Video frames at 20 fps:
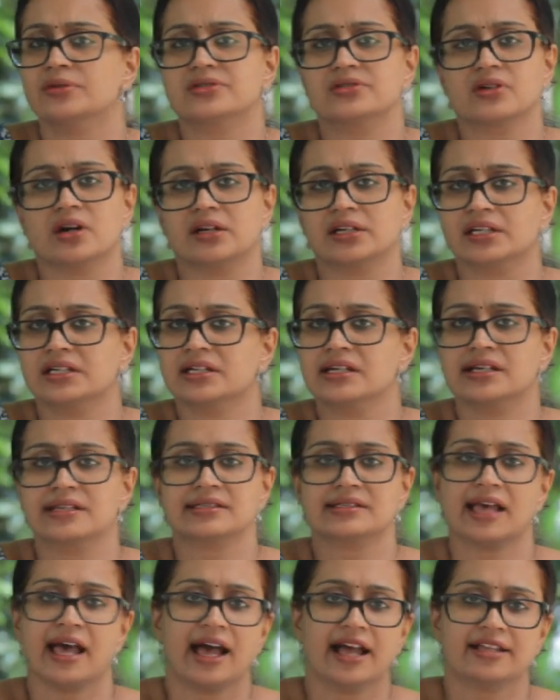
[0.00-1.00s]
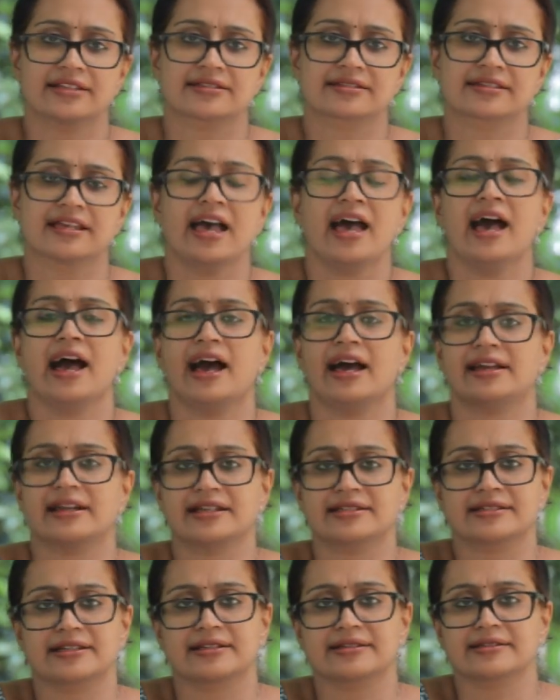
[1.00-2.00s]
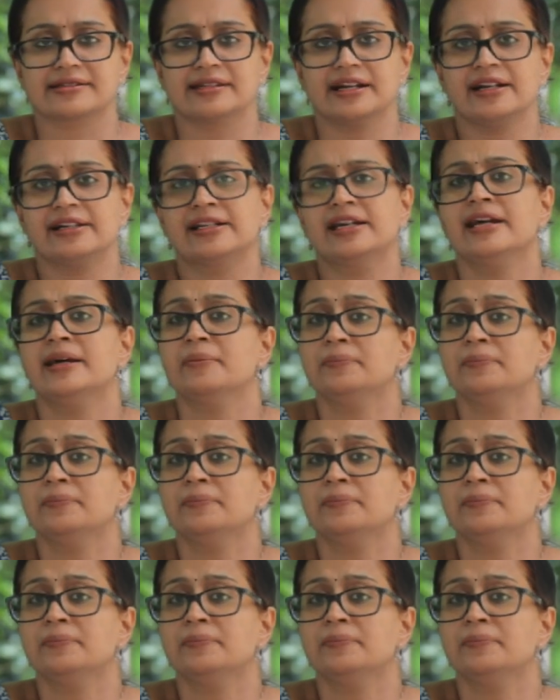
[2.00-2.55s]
was not in his hands, and as a result,